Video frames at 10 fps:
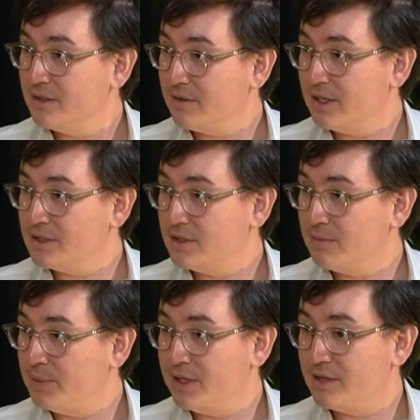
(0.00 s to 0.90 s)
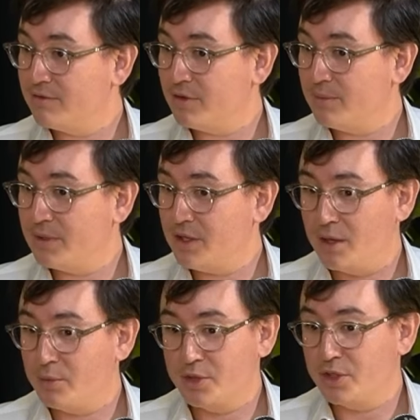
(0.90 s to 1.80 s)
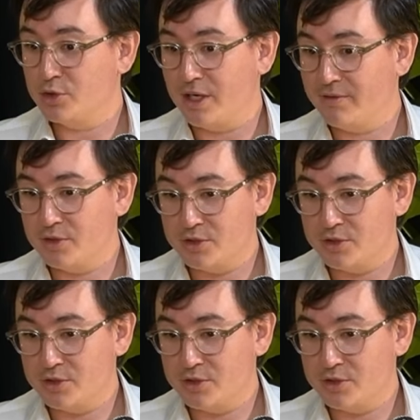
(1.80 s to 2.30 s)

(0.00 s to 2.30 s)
Right? So be it from the onboarding the drivers